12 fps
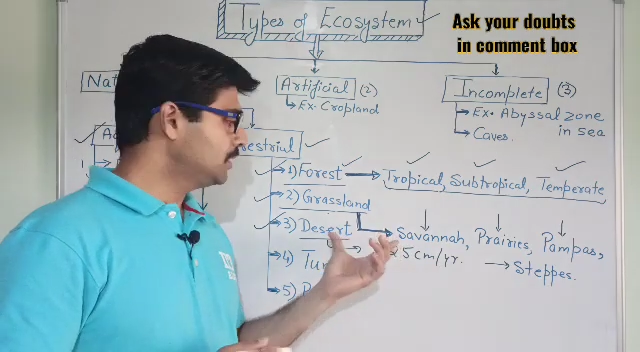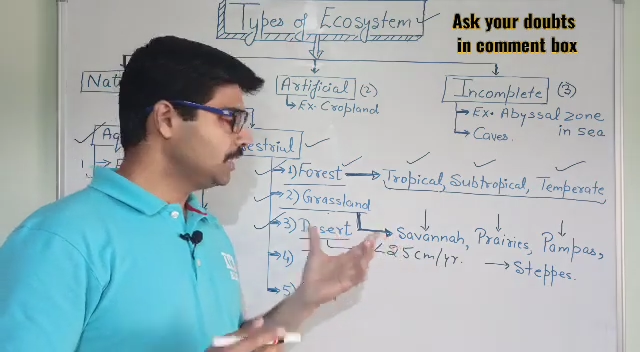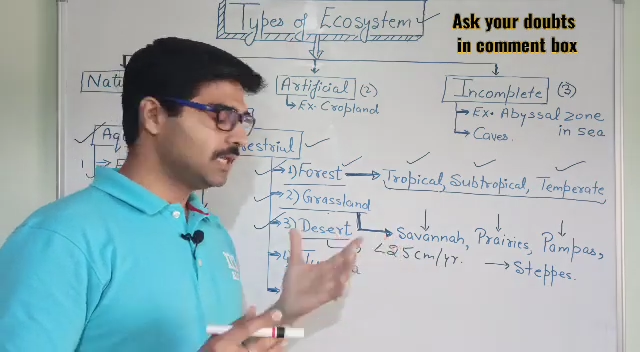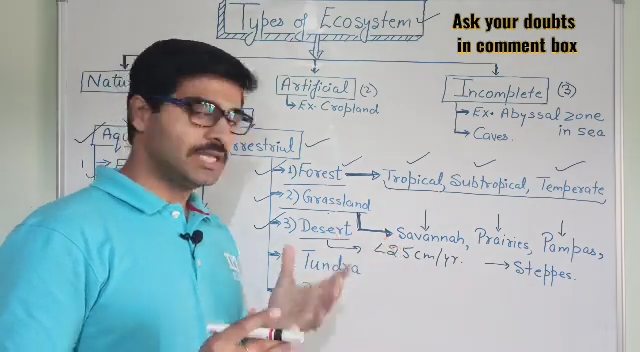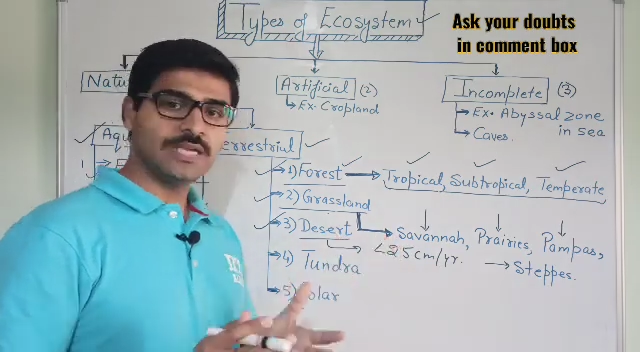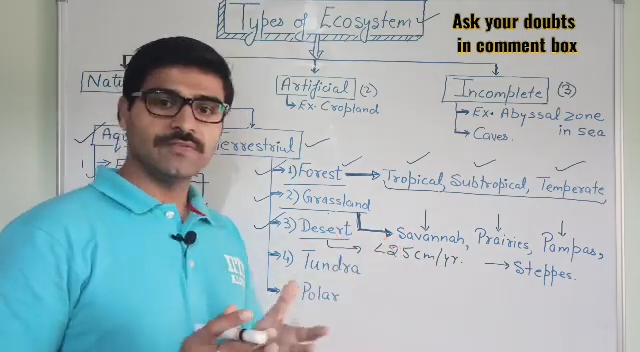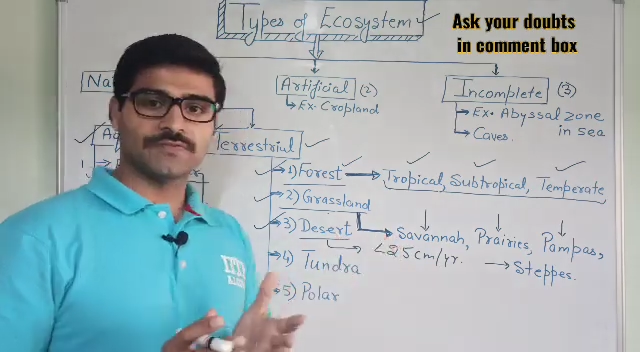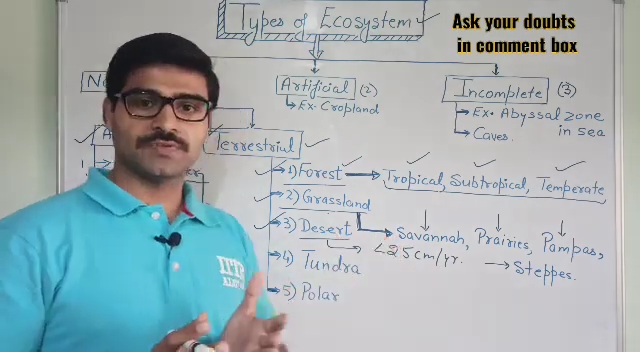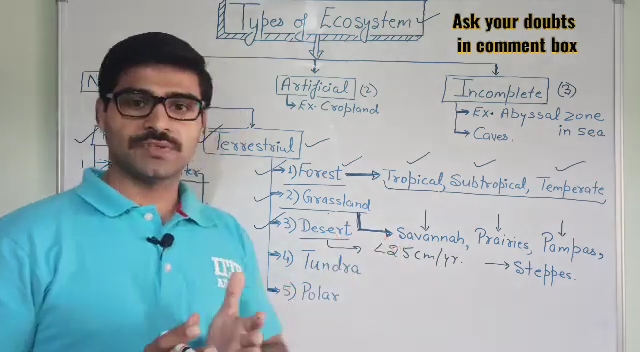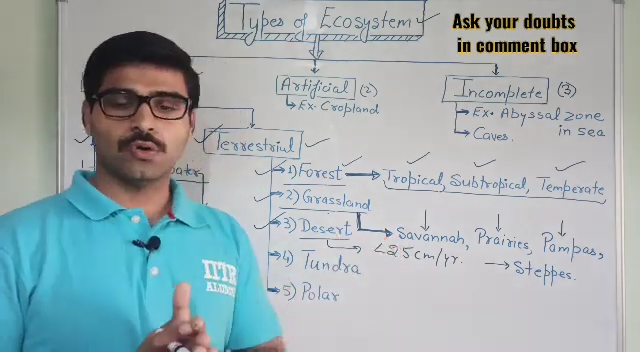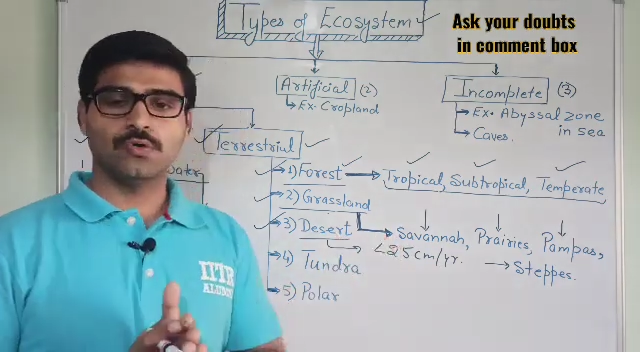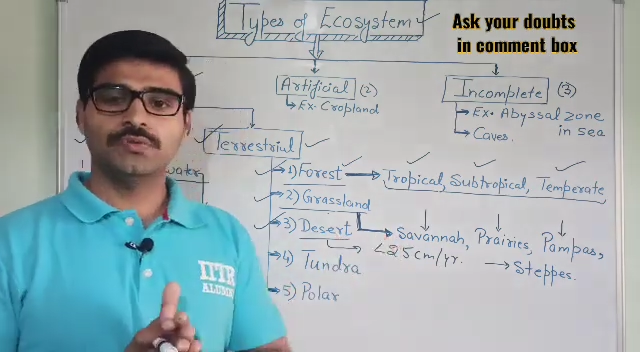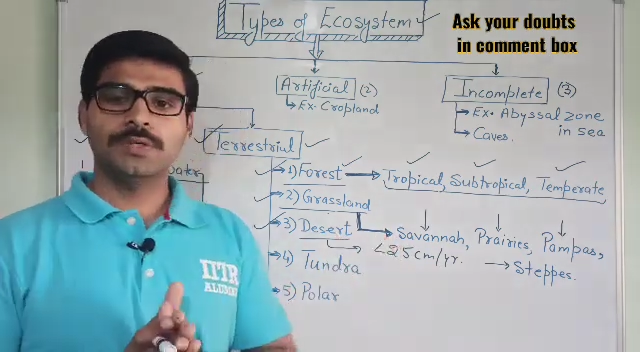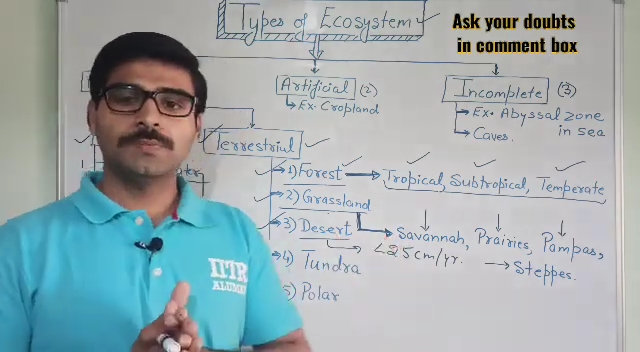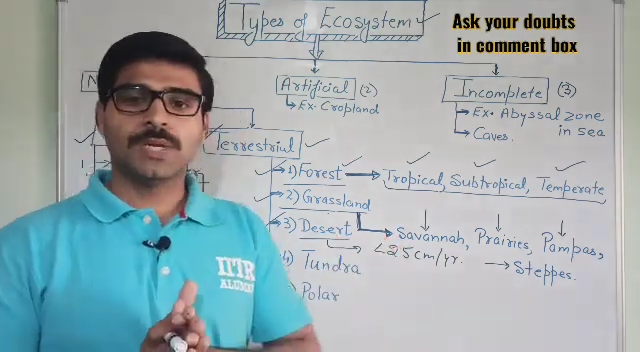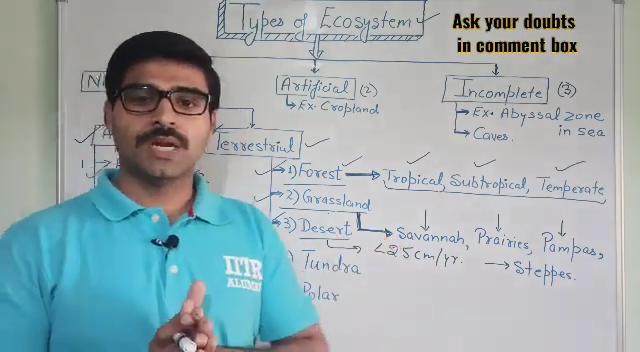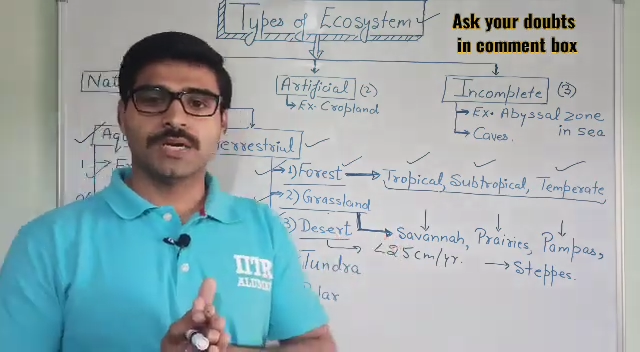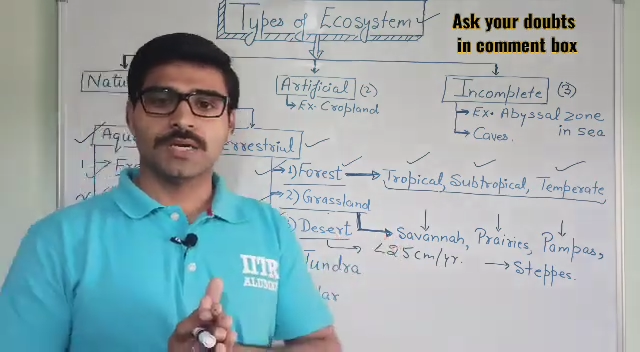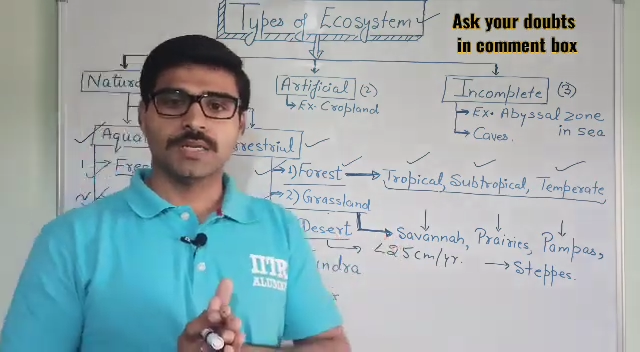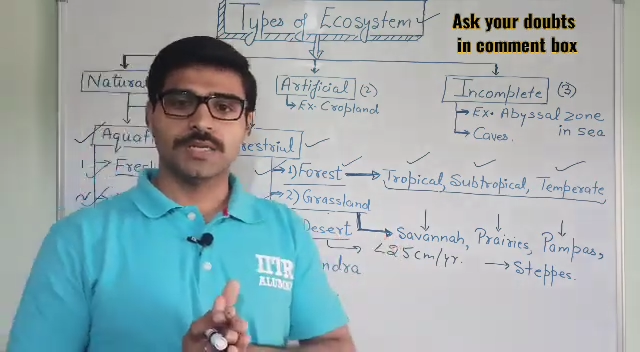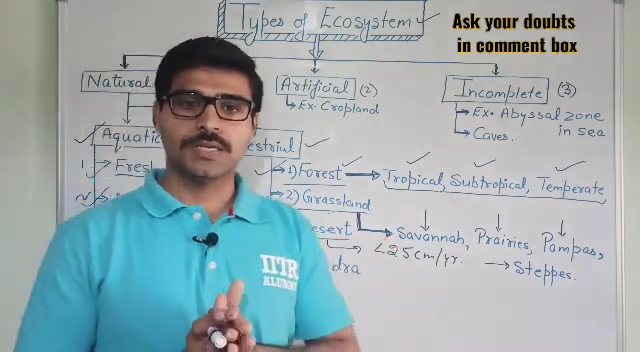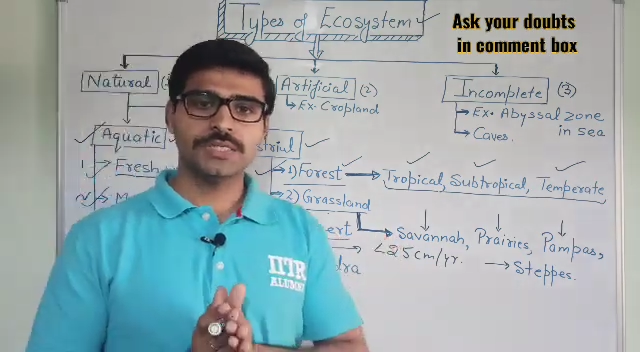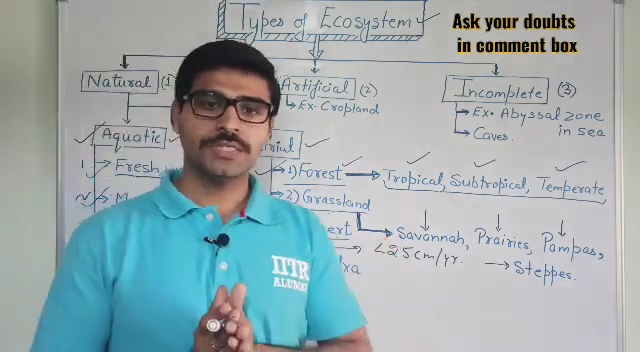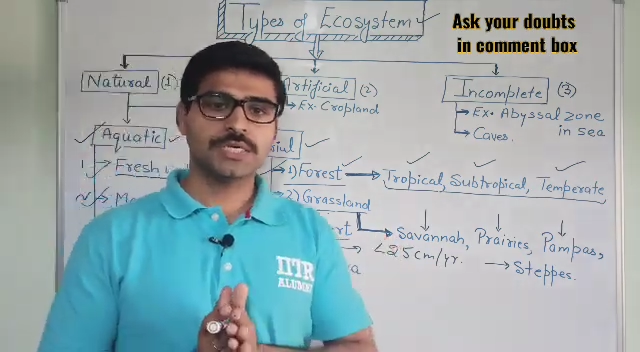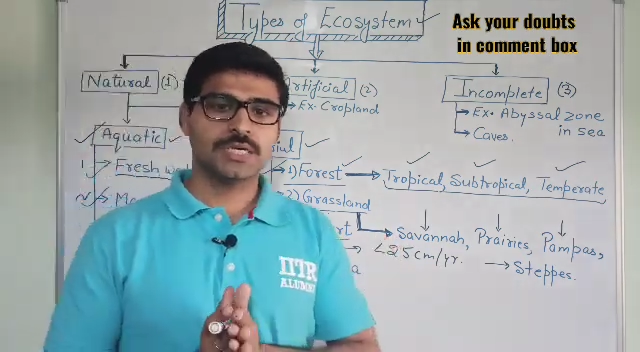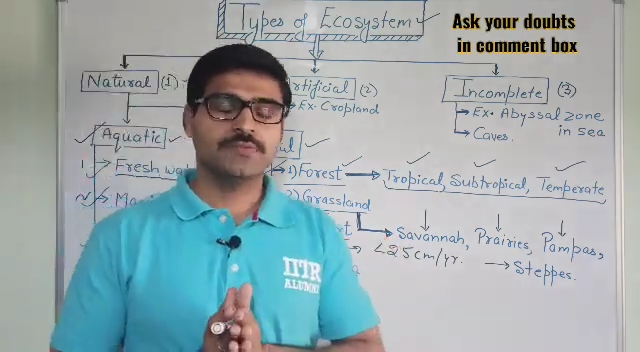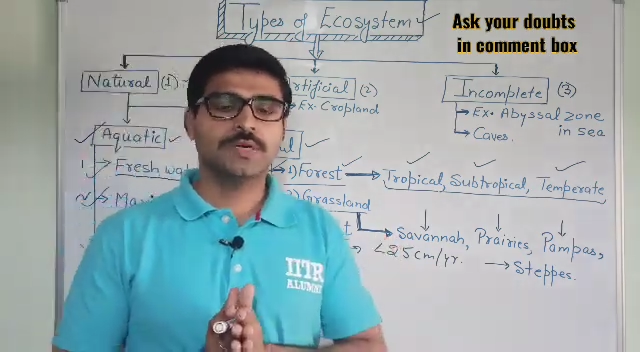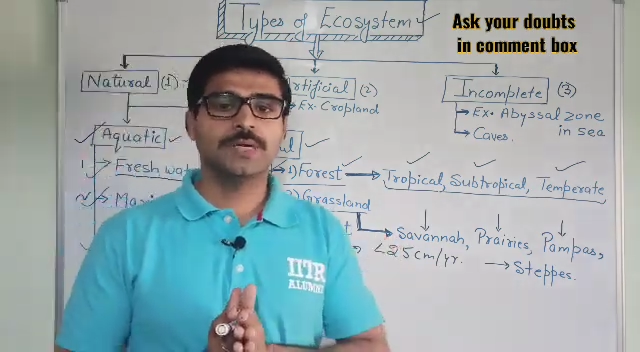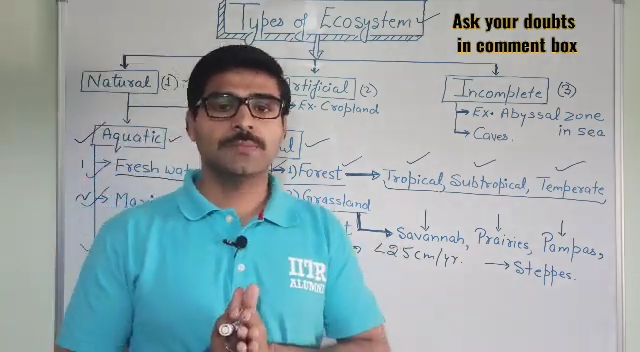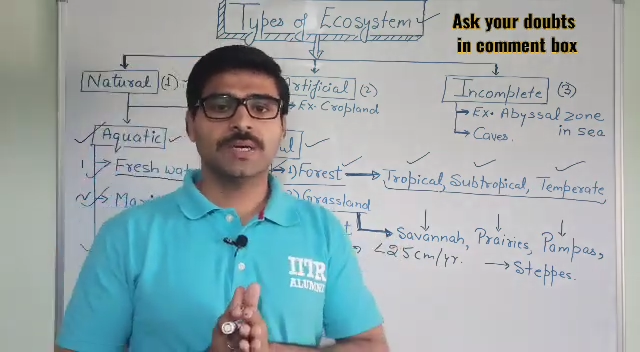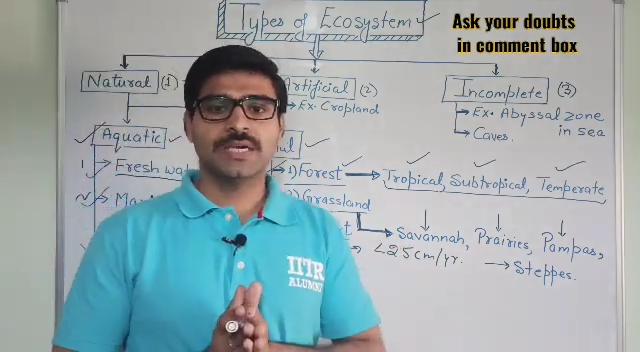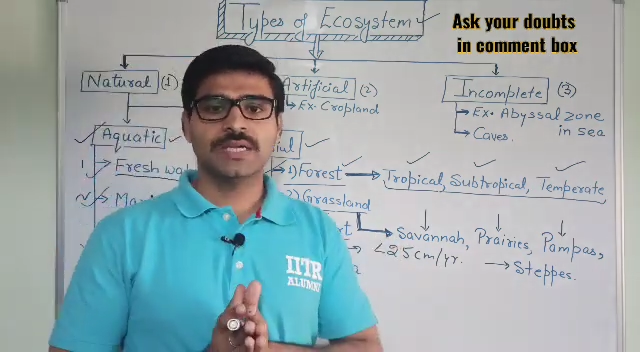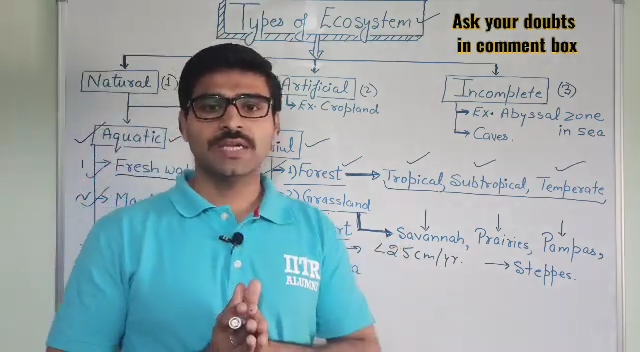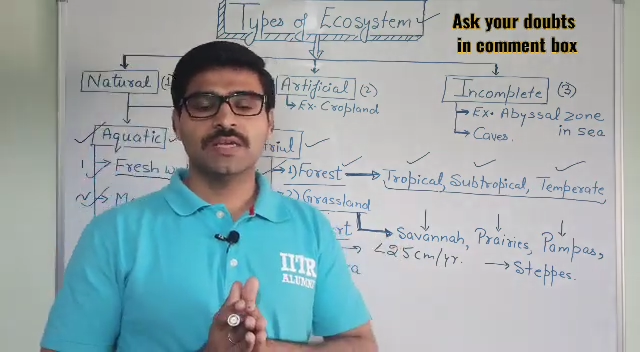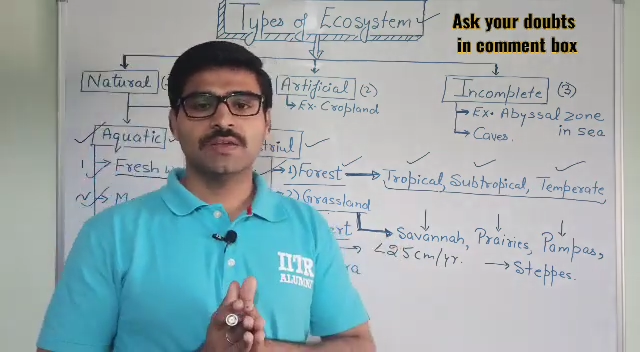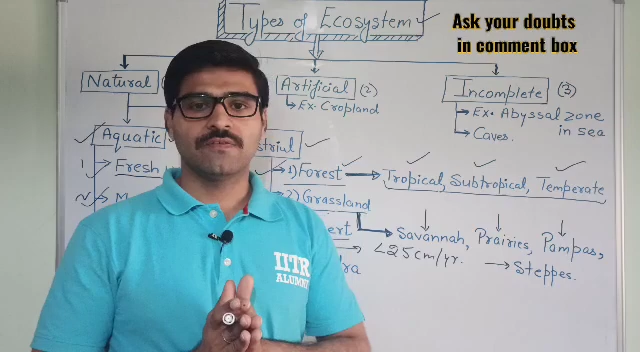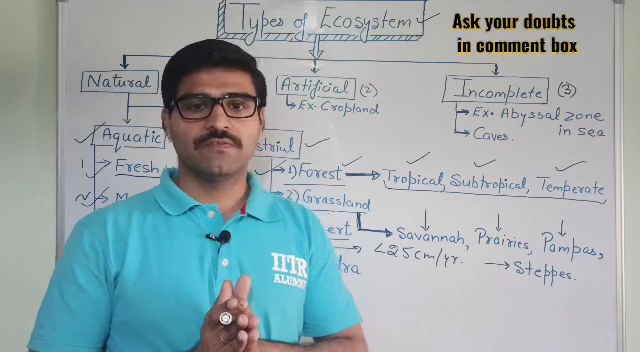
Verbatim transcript: the leaves of the plant is covered by